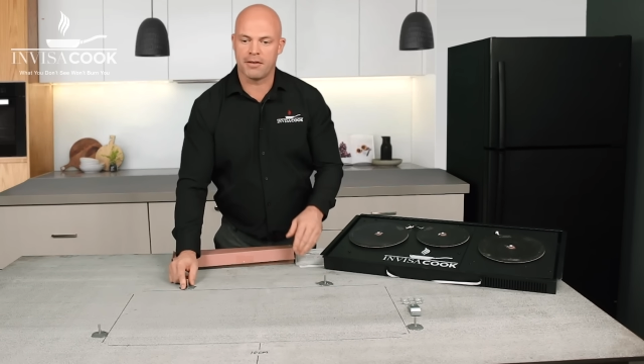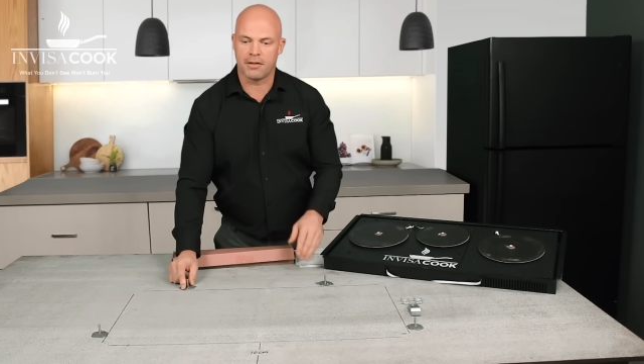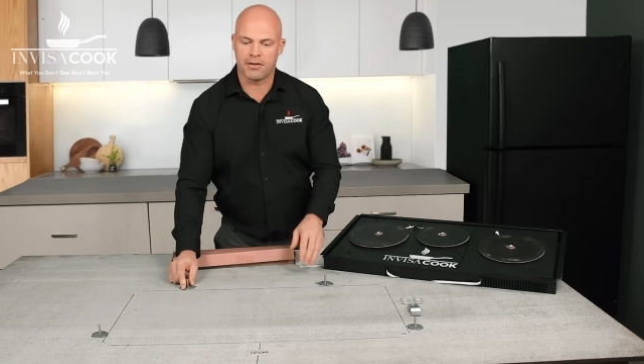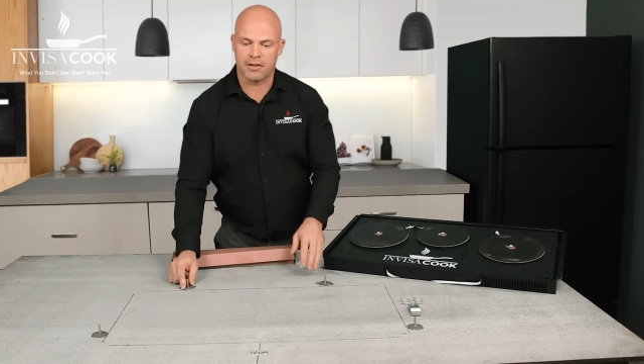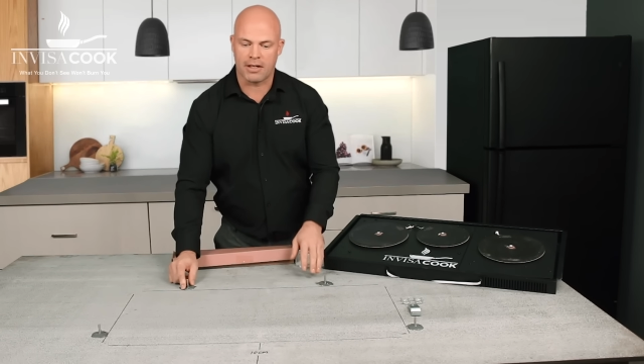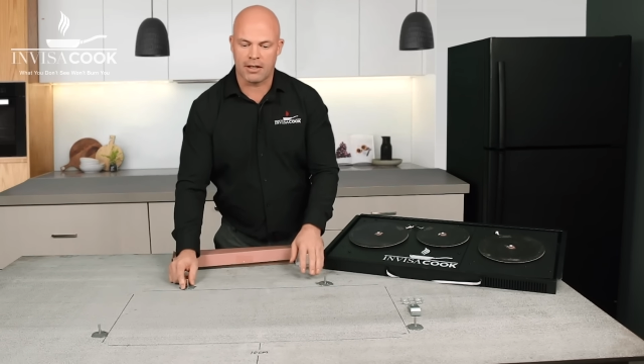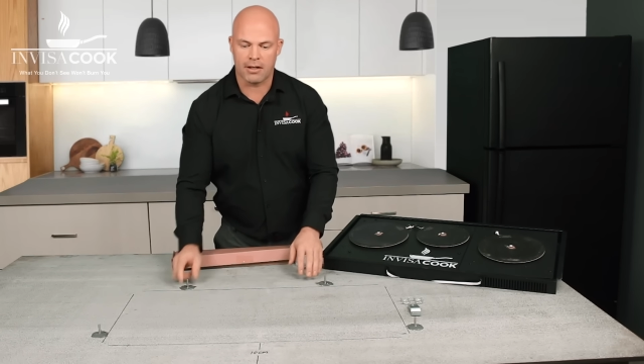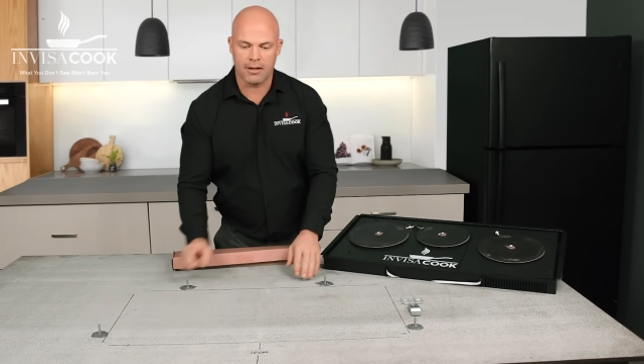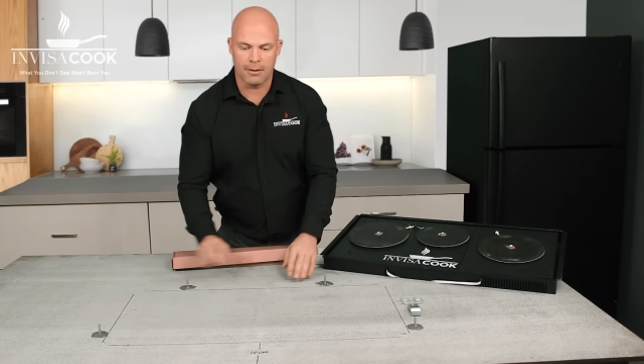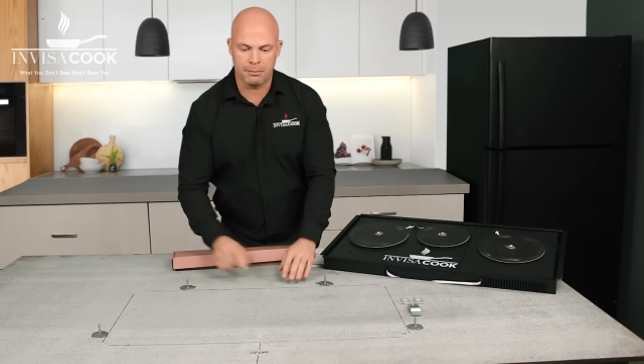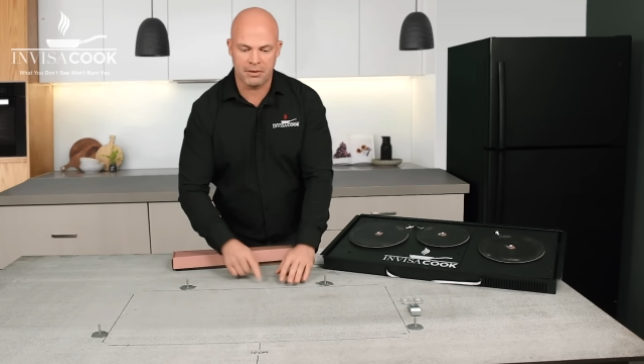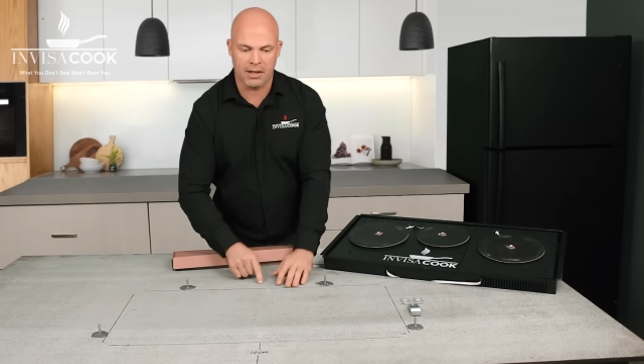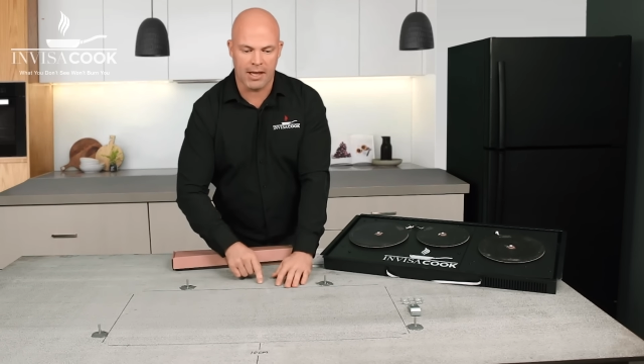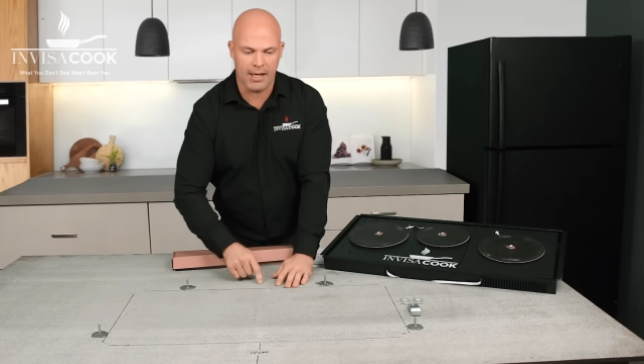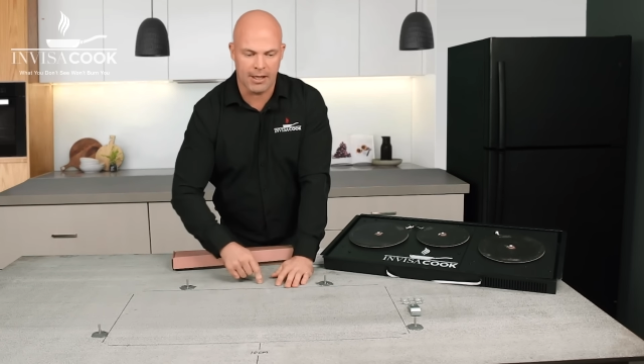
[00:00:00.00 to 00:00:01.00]
the sink
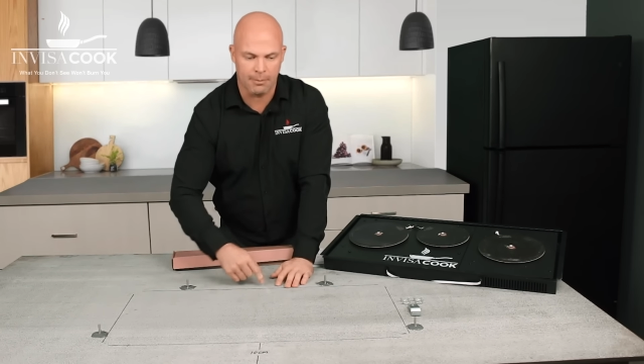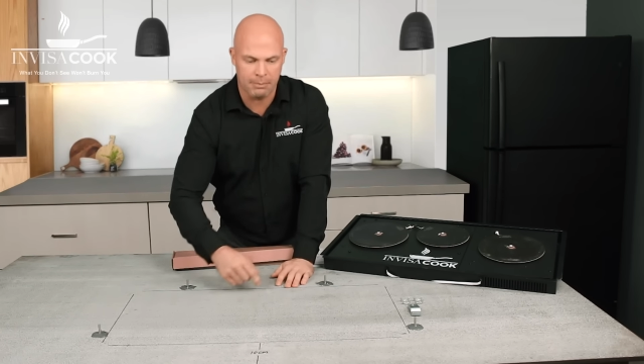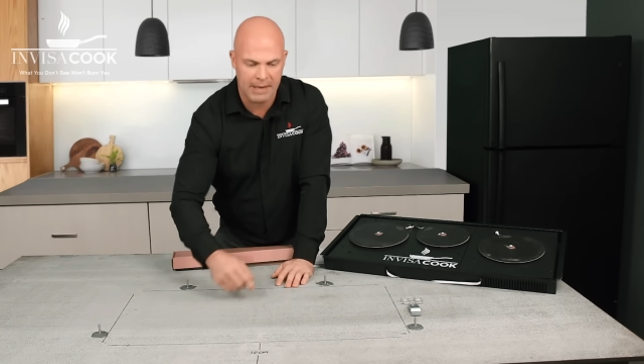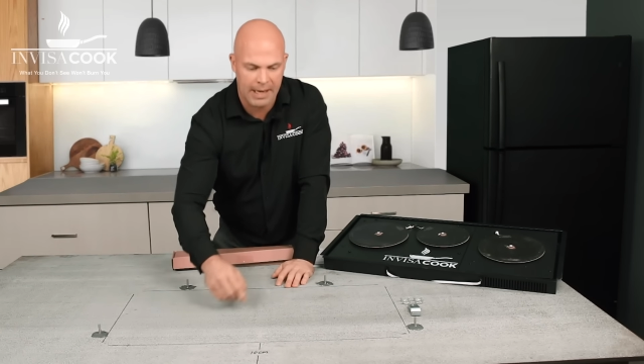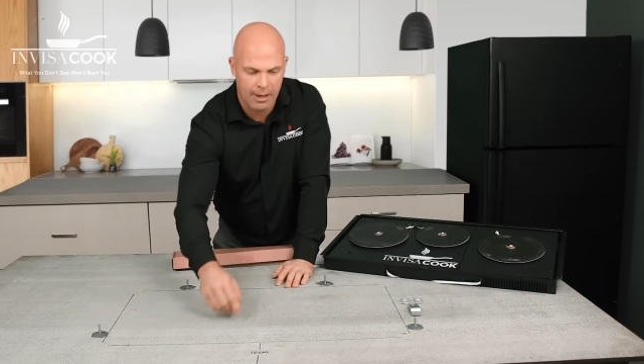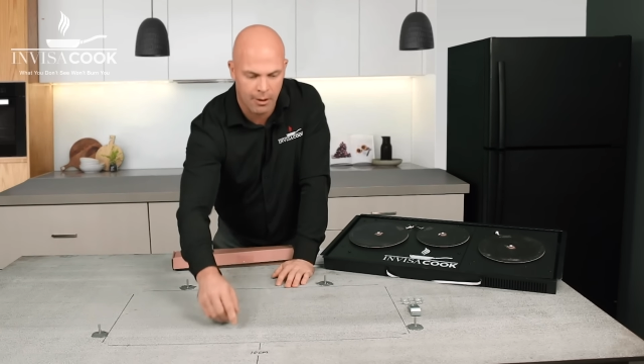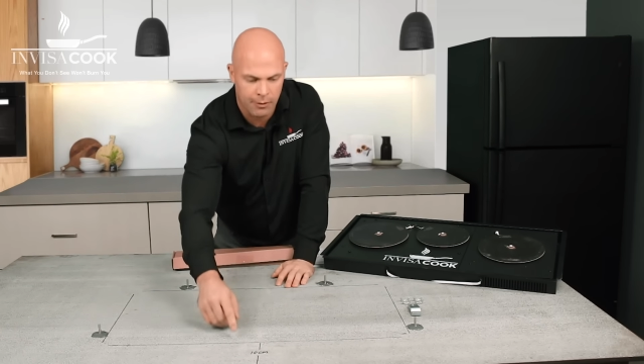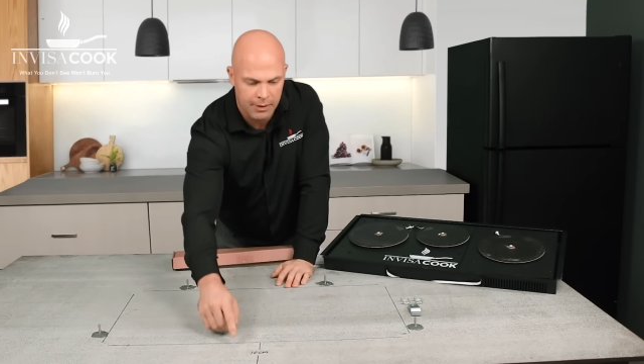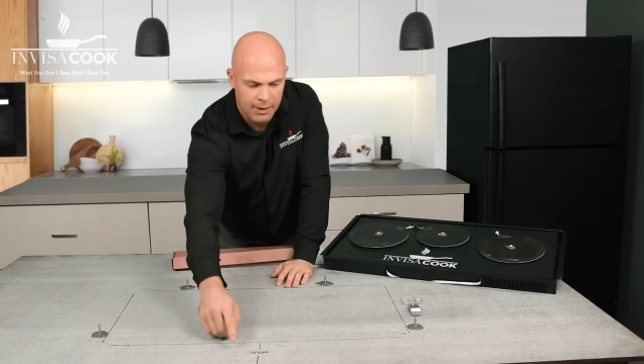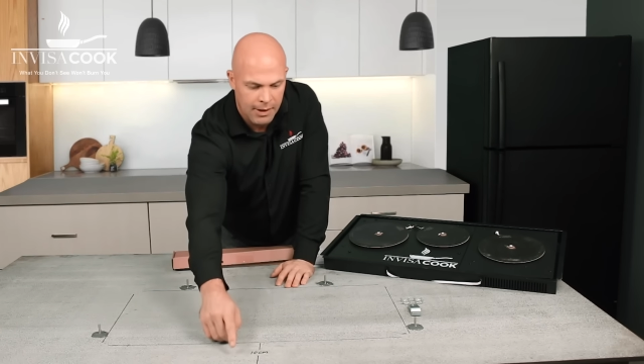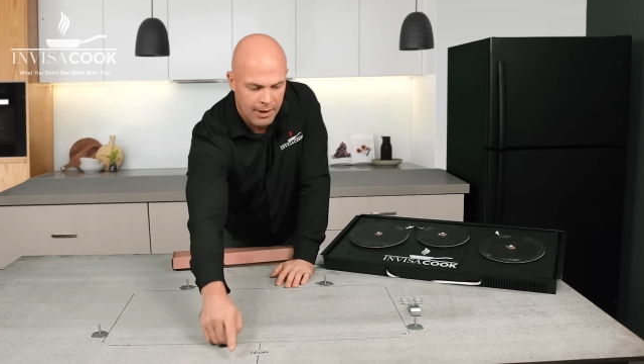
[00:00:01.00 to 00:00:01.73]
clips laying them down.